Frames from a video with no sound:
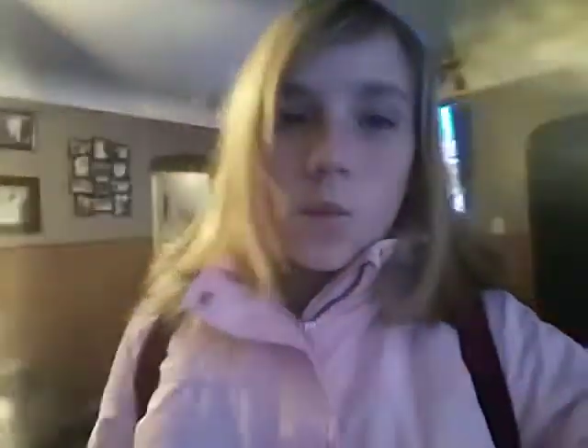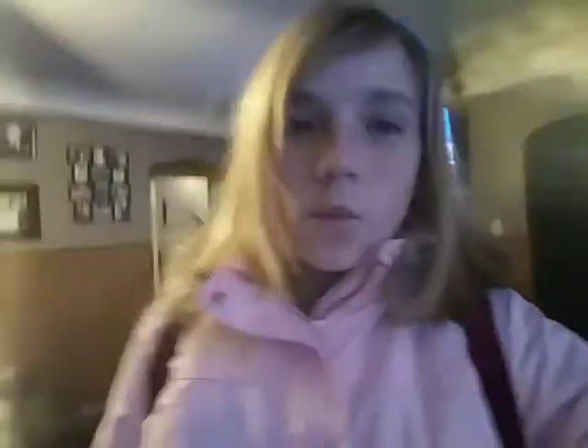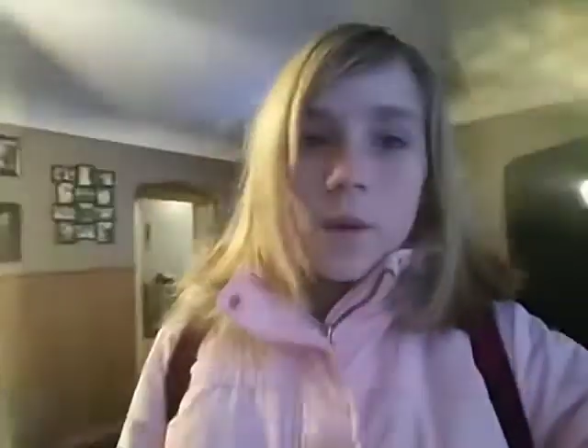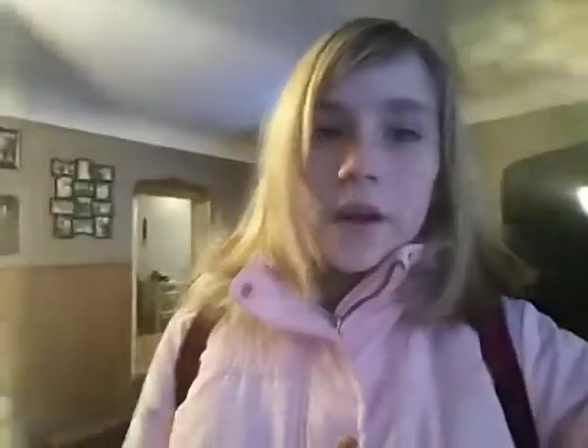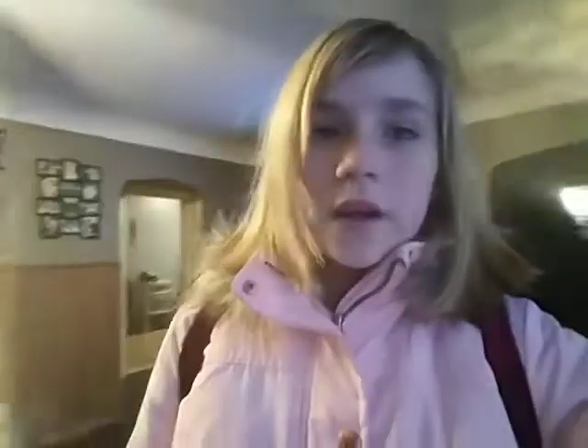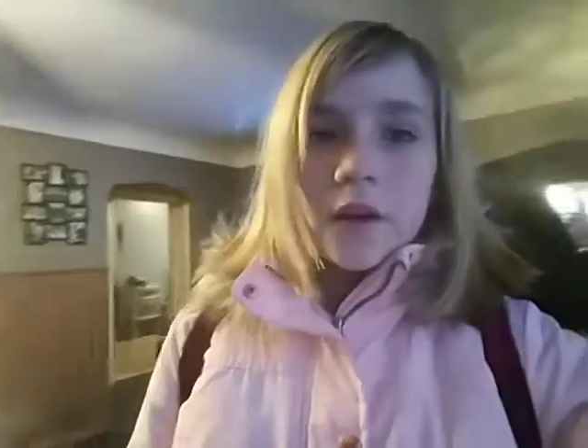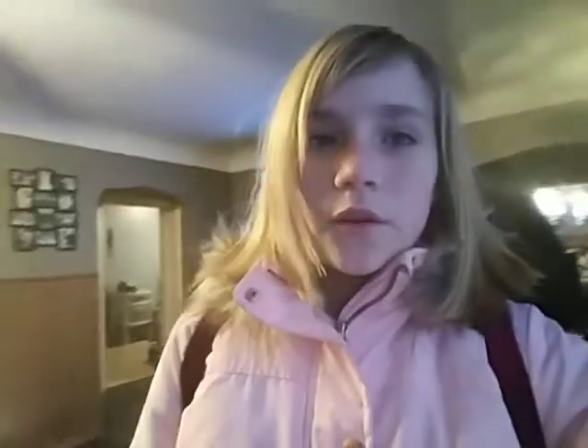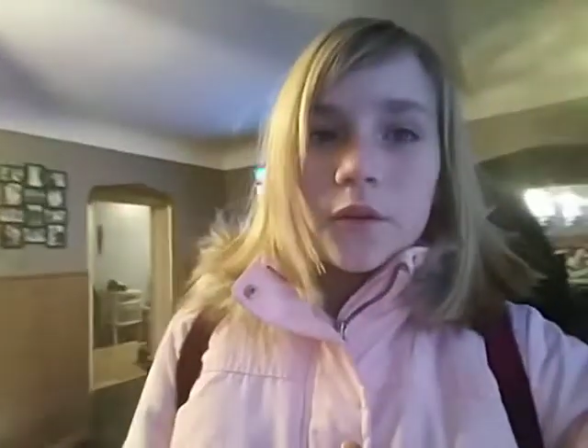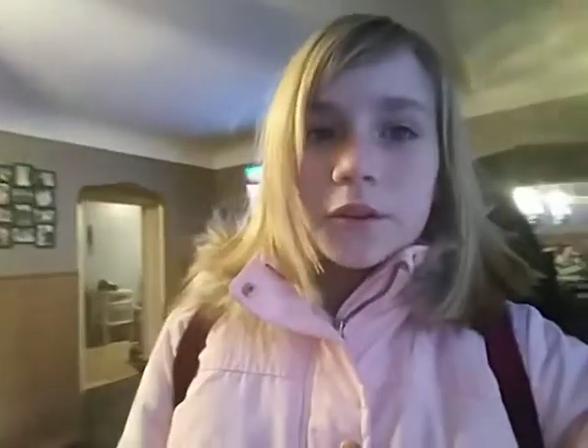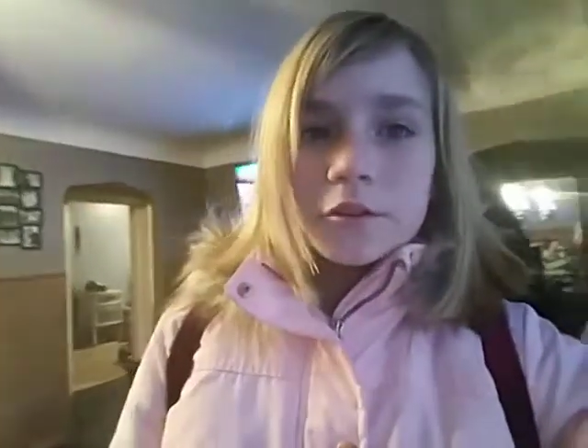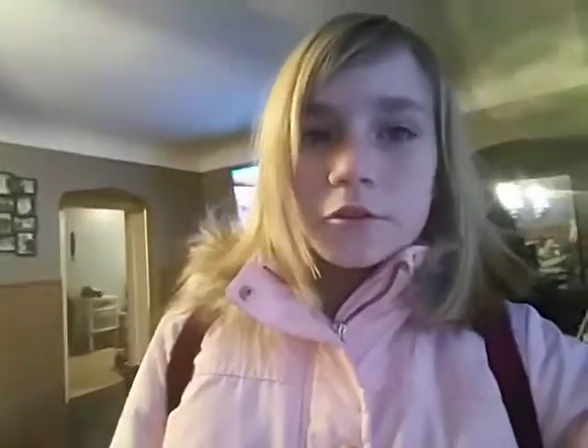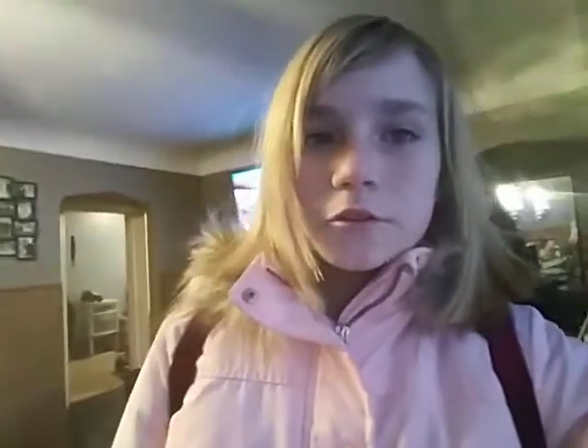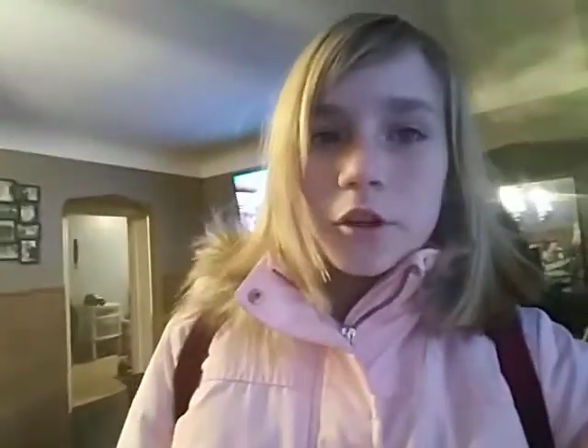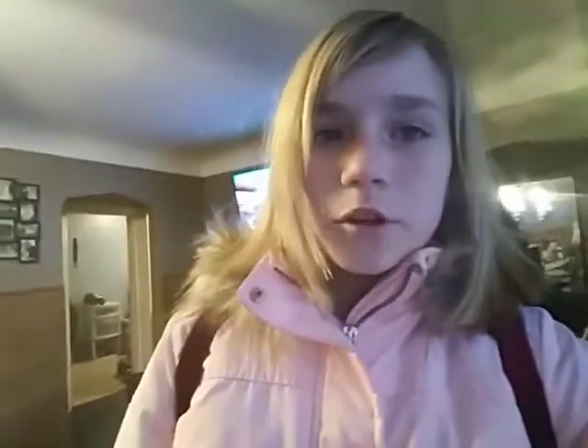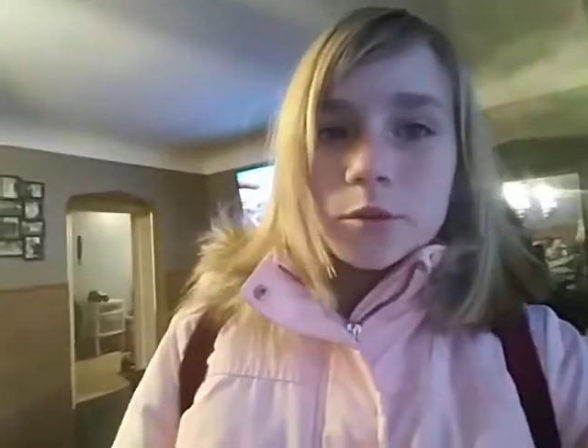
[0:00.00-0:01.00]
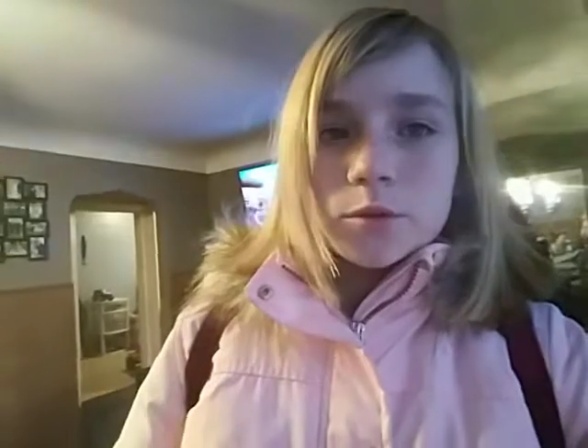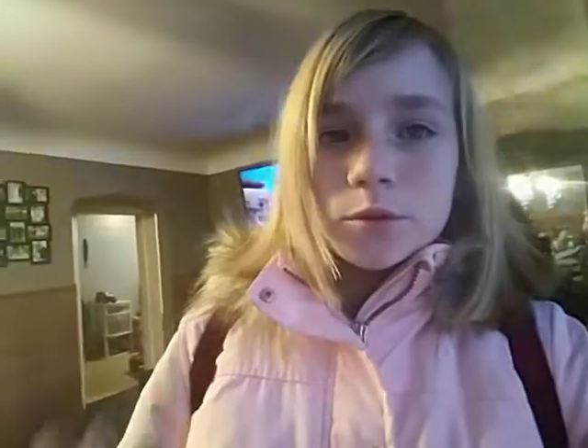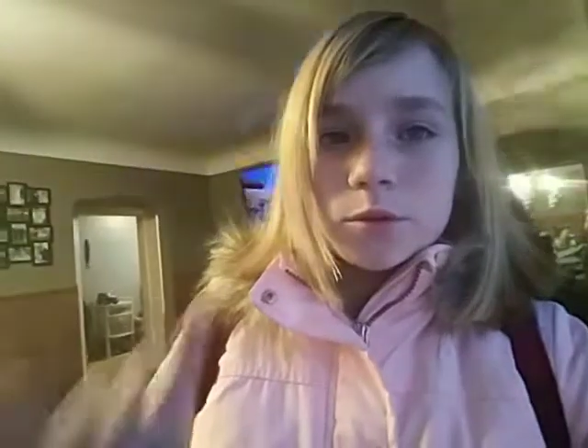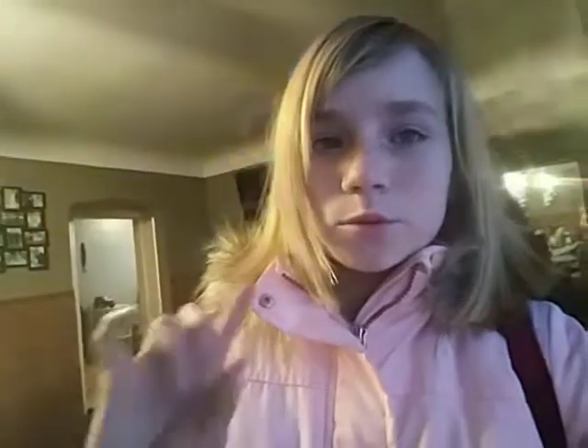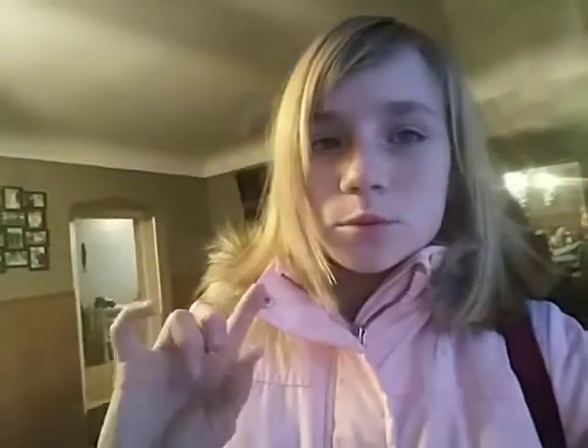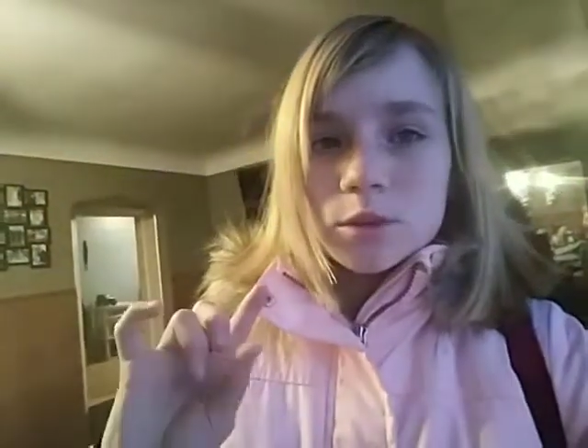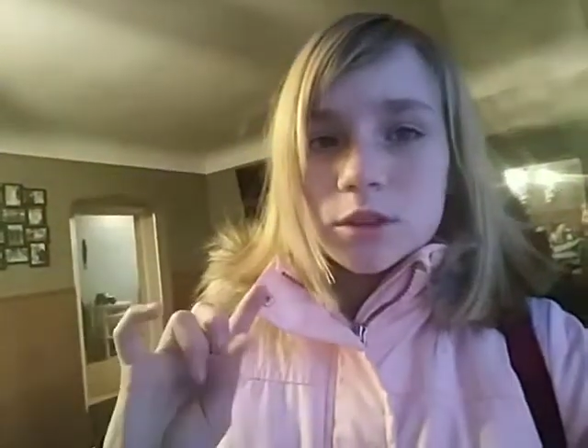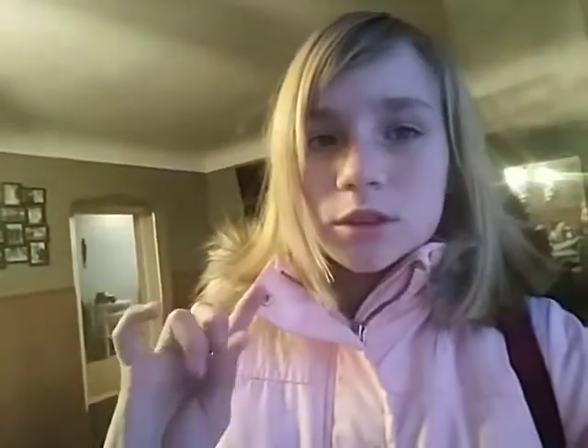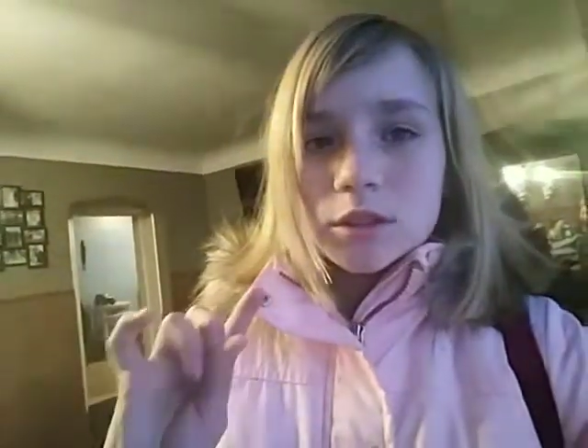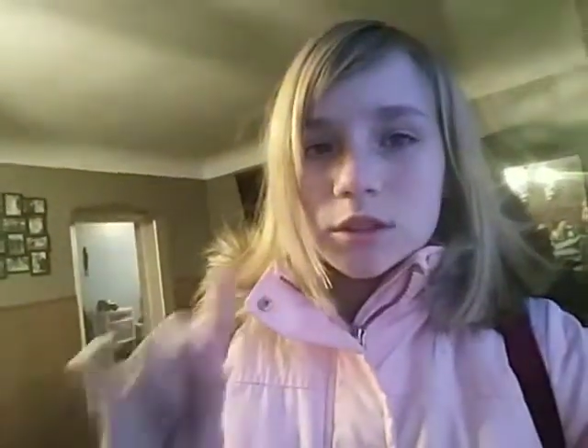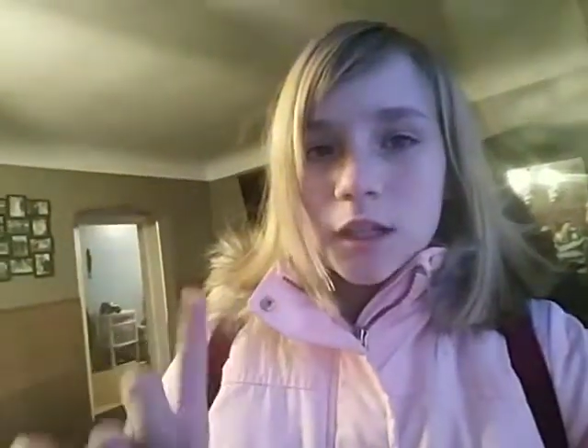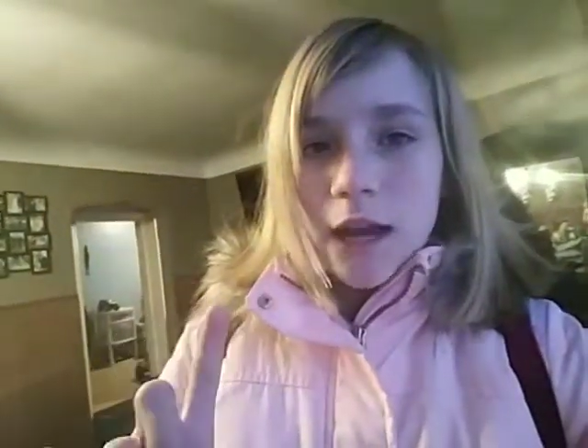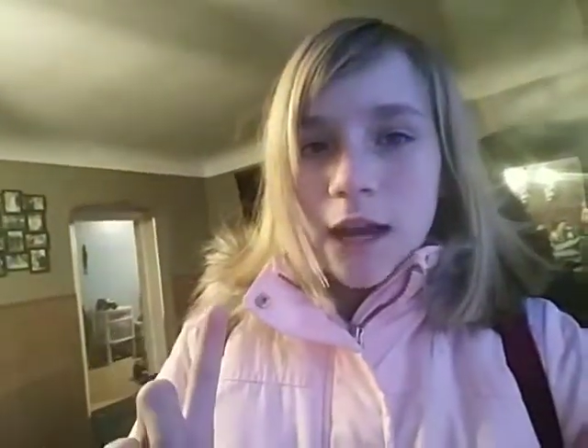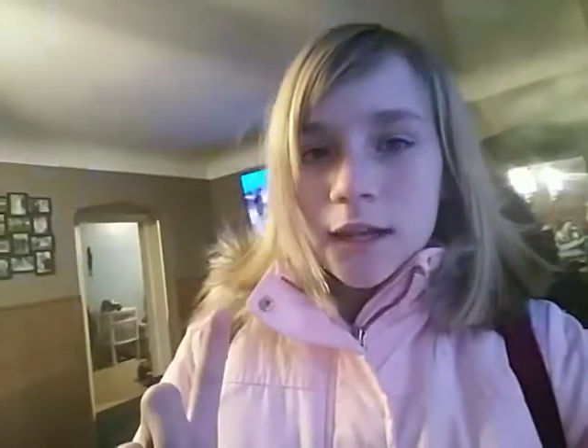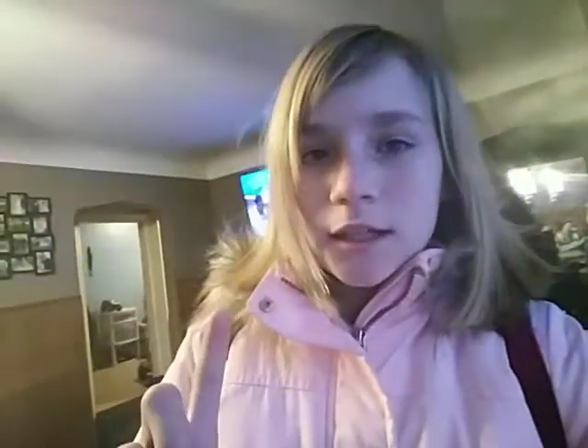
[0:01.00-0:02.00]
We are going to go to
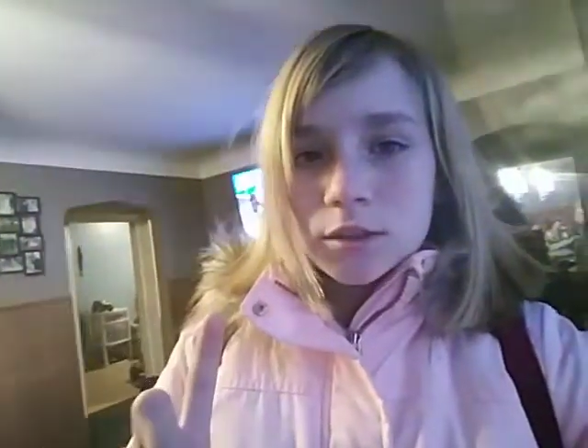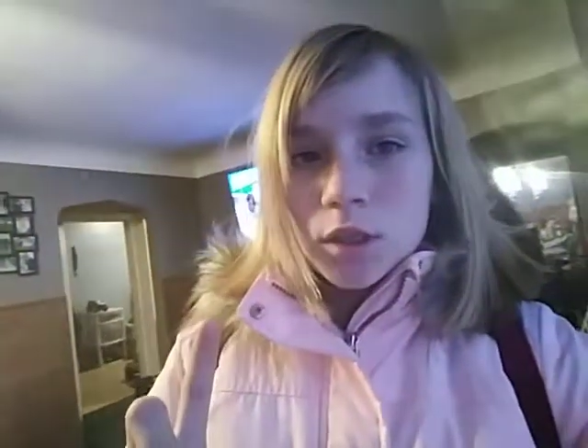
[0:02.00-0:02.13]
Sky